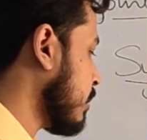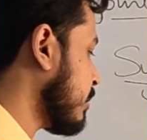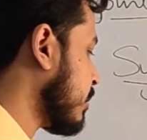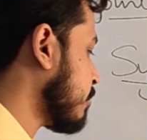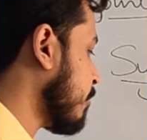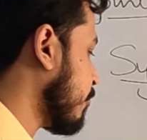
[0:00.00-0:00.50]

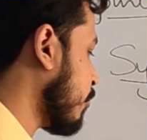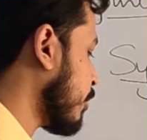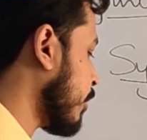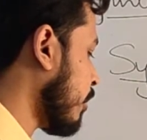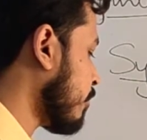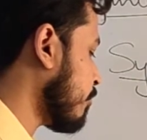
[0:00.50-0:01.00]
just before
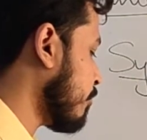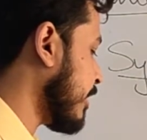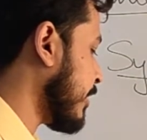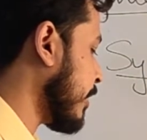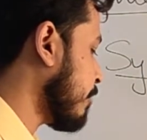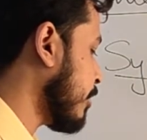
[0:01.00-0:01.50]
your
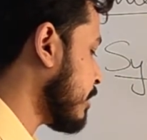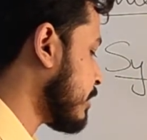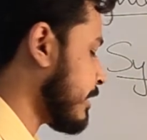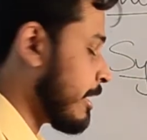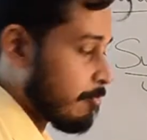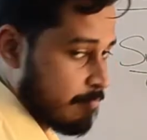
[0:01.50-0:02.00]

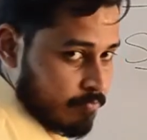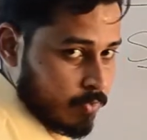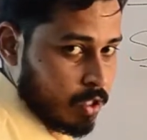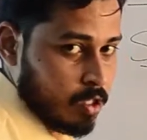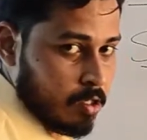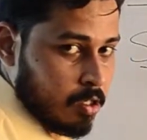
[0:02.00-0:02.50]
variable's name.
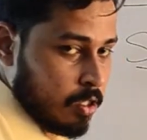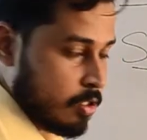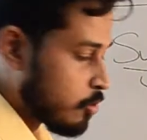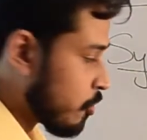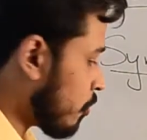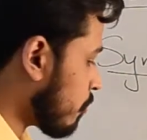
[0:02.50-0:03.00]

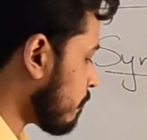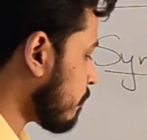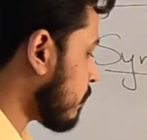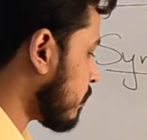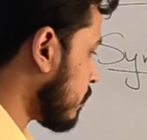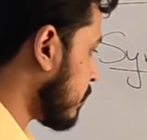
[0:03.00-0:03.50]
So
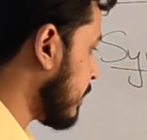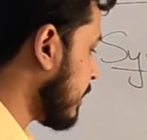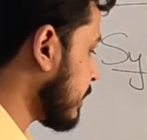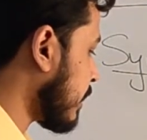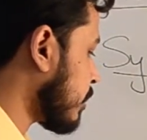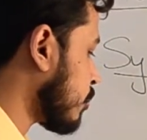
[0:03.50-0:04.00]

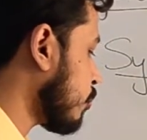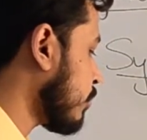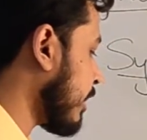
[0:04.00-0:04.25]
these are the two